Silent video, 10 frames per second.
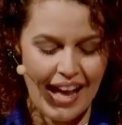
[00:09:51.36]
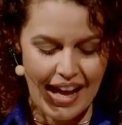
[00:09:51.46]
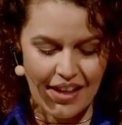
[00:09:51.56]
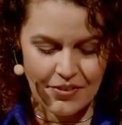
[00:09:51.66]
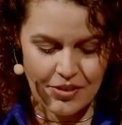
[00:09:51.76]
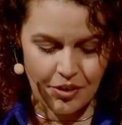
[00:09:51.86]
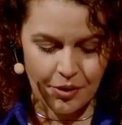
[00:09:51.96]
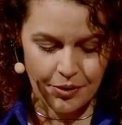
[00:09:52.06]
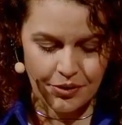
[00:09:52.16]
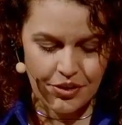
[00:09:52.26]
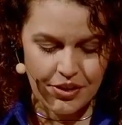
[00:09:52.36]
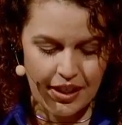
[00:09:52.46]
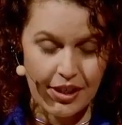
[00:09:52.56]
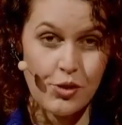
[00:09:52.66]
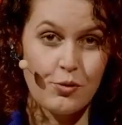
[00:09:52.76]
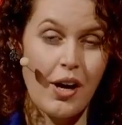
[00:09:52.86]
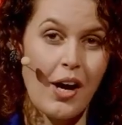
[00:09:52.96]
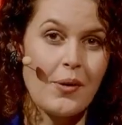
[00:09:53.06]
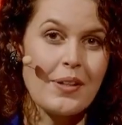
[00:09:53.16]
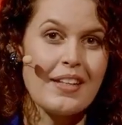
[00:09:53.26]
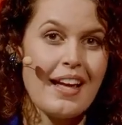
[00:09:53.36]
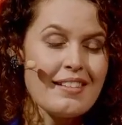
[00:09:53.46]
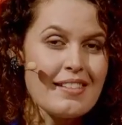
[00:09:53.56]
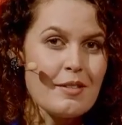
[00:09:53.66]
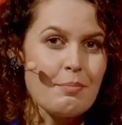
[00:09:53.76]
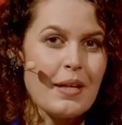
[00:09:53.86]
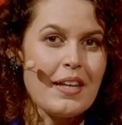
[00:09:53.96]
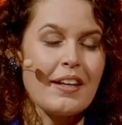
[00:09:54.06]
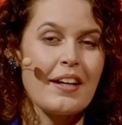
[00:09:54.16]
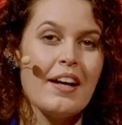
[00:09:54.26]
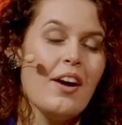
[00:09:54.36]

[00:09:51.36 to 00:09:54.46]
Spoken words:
at the orange stage. For our next speaker,